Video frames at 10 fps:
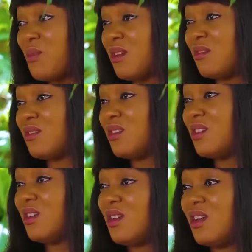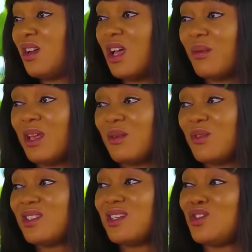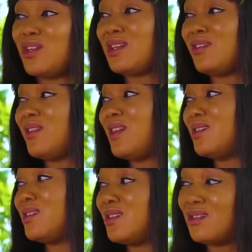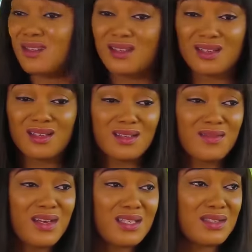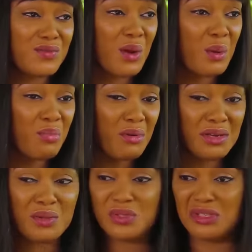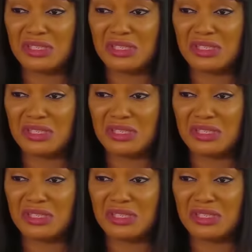Mama, I'm not enjoying any village. The village is very boring. It